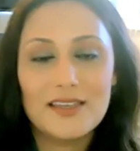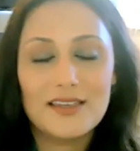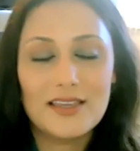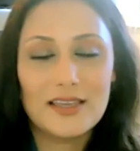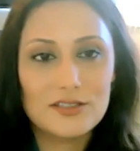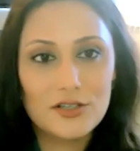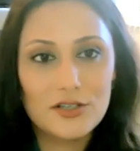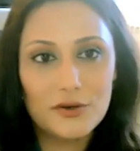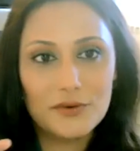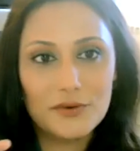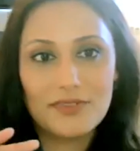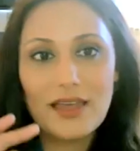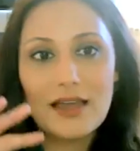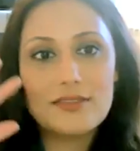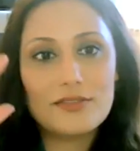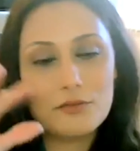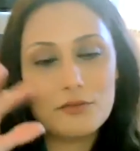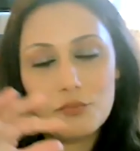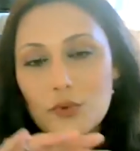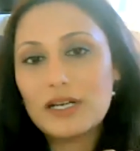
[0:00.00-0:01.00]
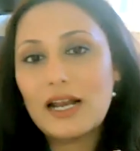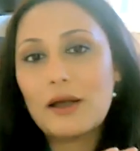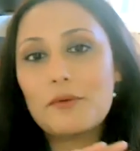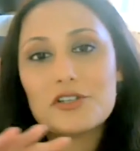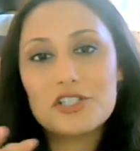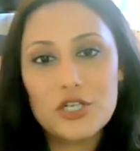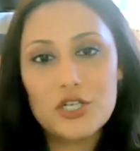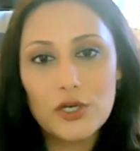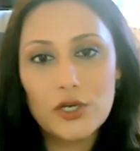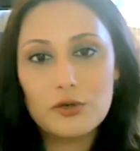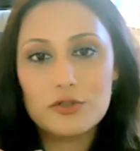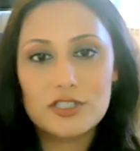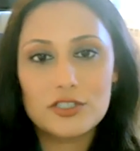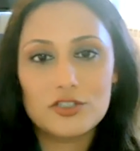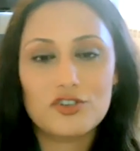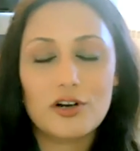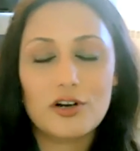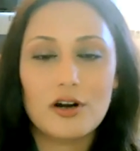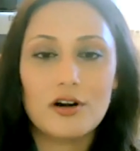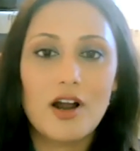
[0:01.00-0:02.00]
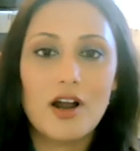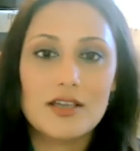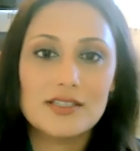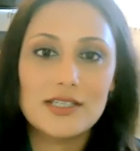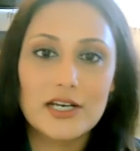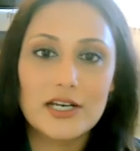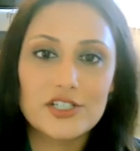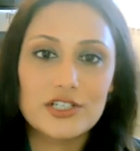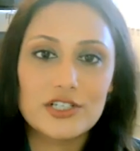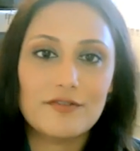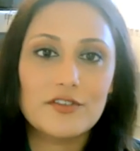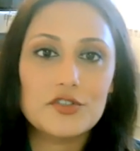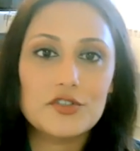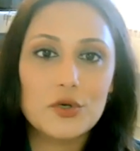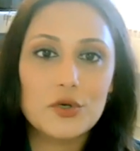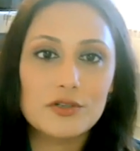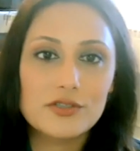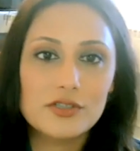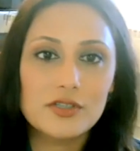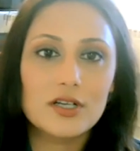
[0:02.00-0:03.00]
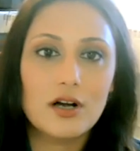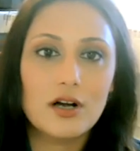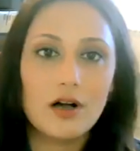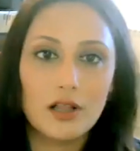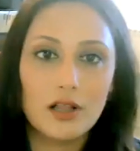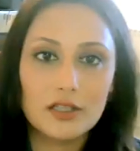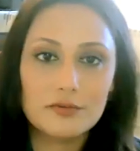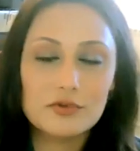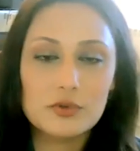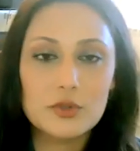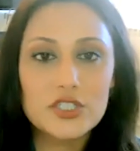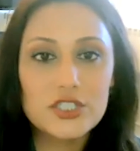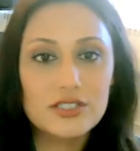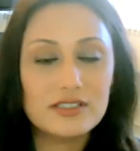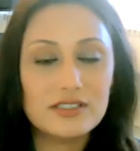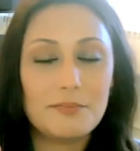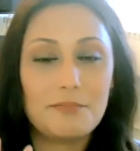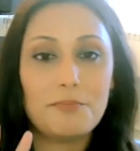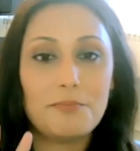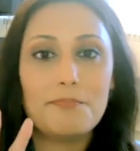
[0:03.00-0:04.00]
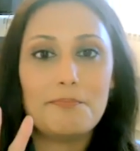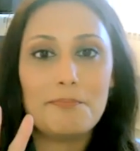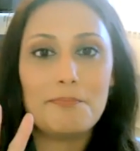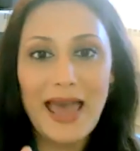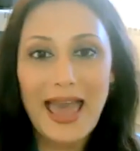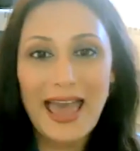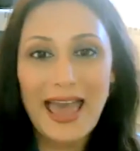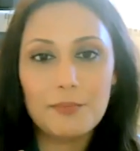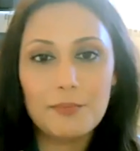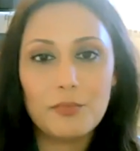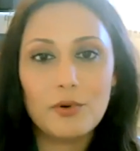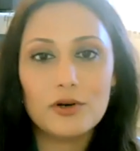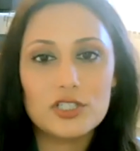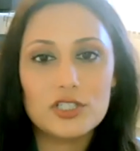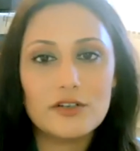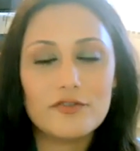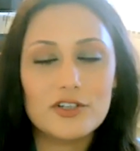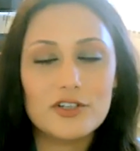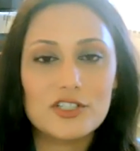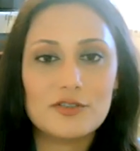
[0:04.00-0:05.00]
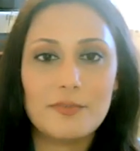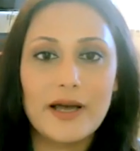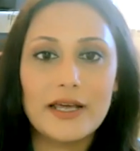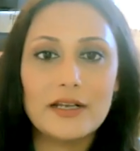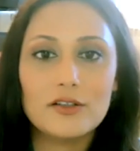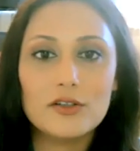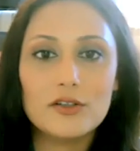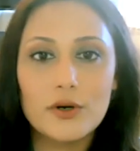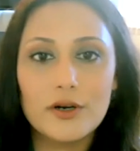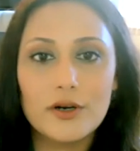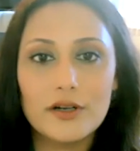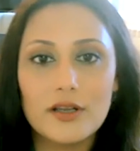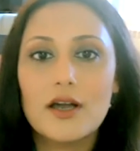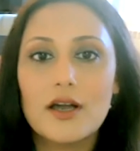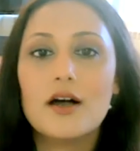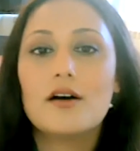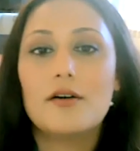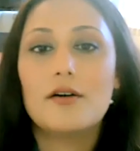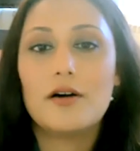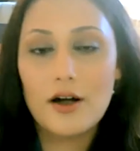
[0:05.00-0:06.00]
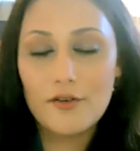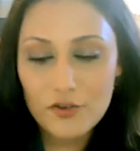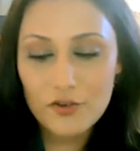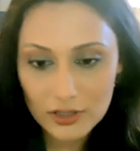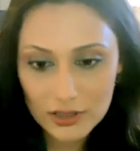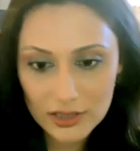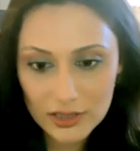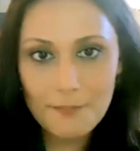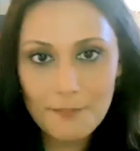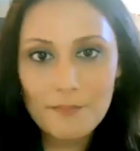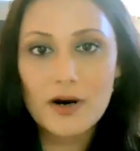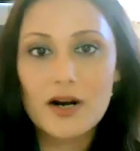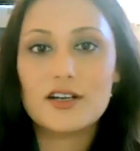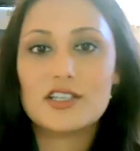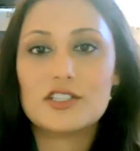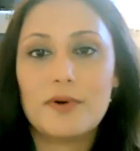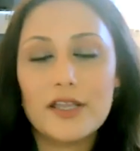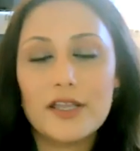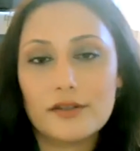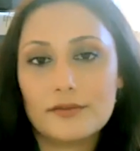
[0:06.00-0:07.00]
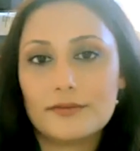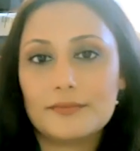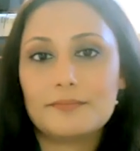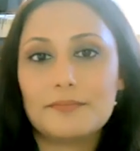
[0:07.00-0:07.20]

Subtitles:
So what I was showing you is a cross section of the dorsal columns, which is the back portion of your spinal cord, of your lumbar spine,